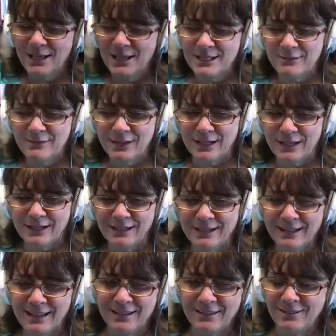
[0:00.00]
Well, that's
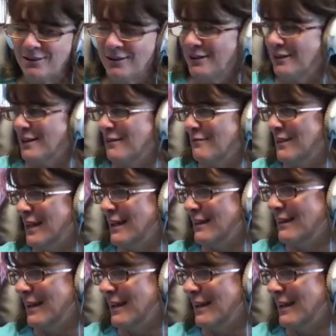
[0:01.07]
fun. I know you're mm-hmm. going to love that.